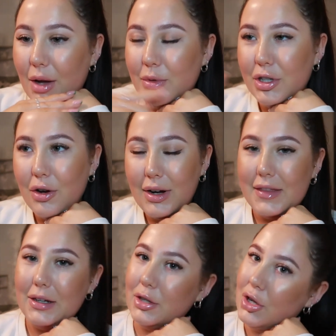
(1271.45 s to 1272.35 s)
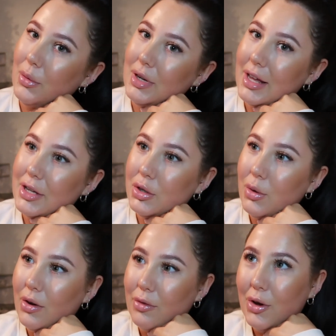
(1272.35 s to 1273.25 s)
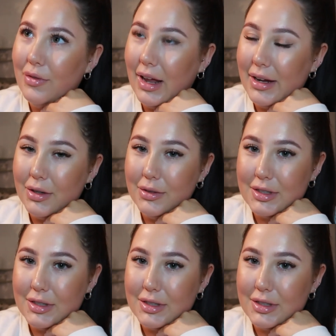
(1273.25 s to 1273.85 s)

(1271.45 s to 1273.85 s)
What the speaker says: you know, like the little, you know when you like you hover over like